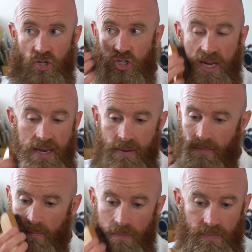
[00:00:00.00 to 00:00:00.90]
your chin,
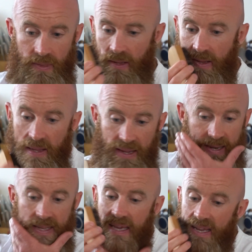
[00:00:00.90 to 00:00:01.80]

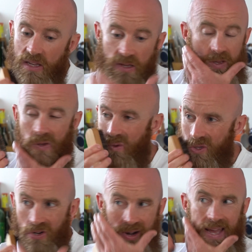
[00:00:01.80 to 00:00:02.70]
and again,
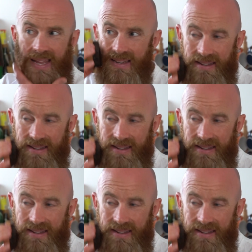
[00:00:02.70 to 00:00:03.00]
use your hand.